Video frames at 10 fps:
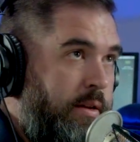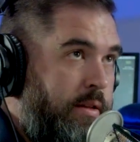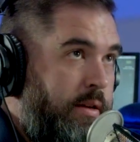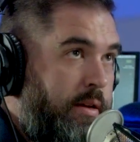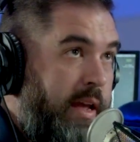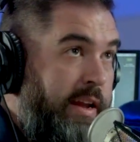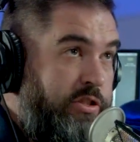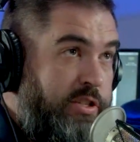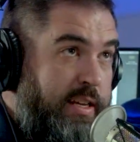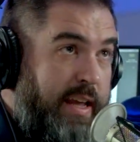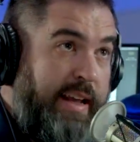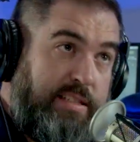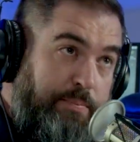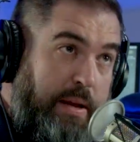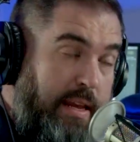
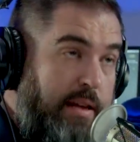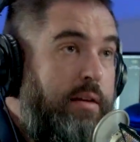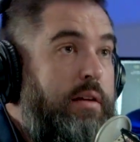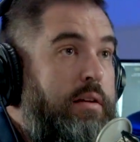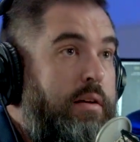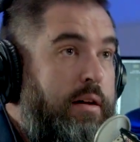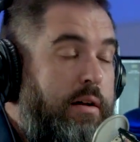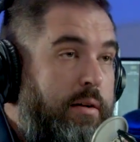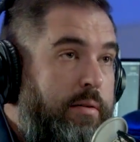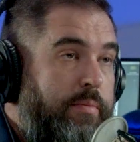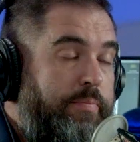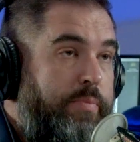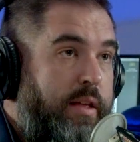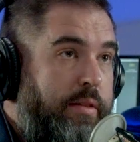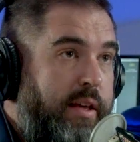HCSB, and
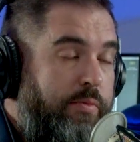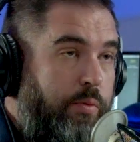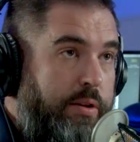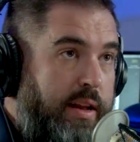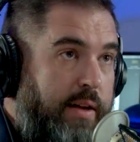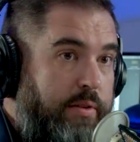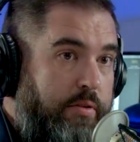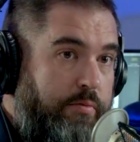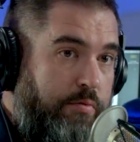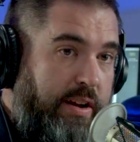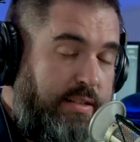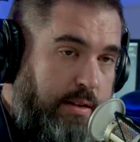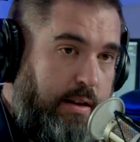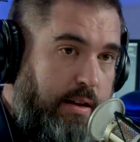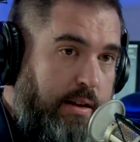that's one that I've used
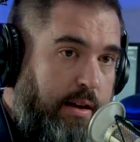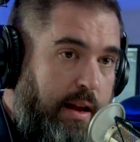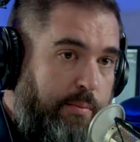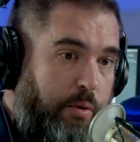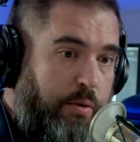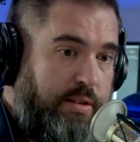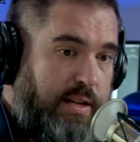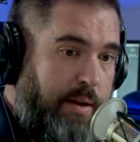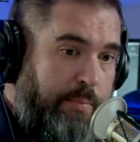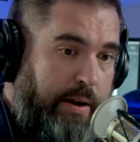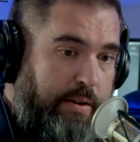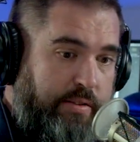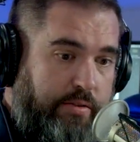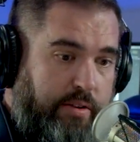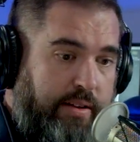recently a lot more as a
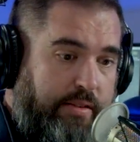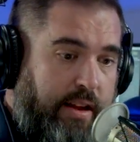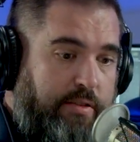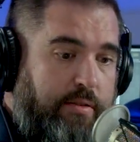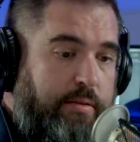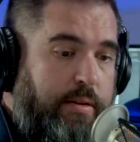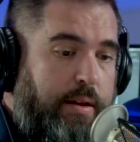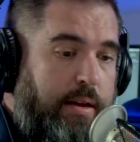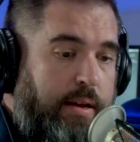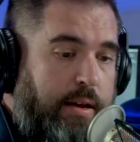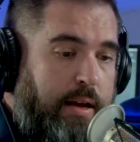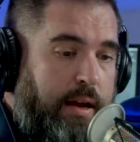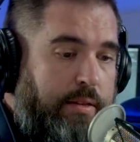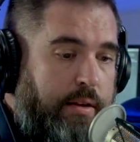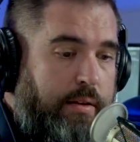comparison translation.
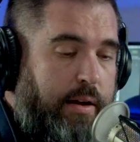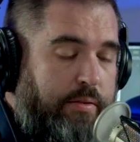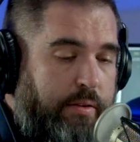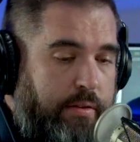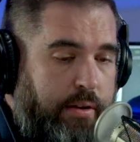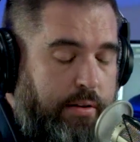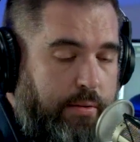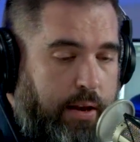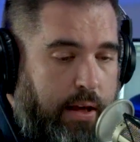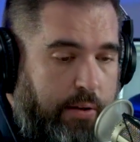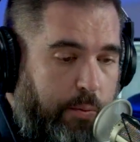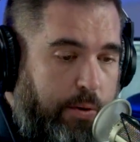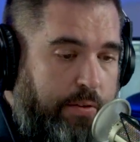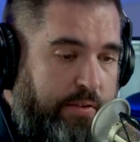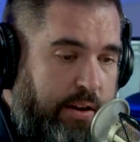And then I certainly do a lot of
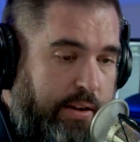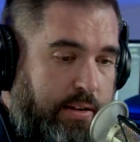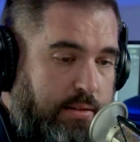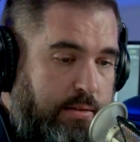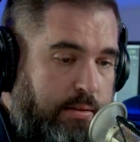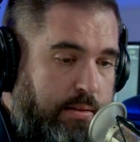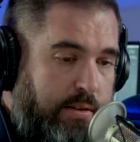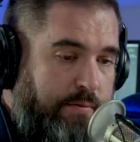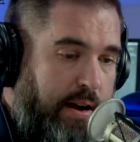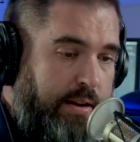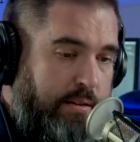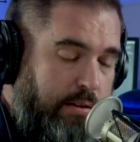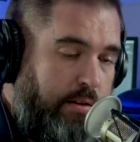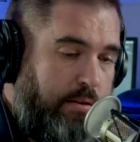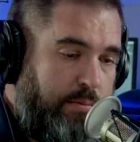word studies defining
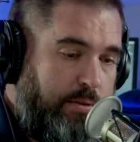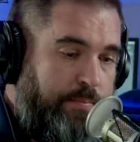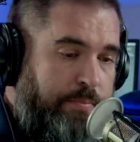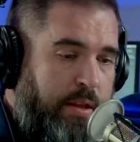the terms.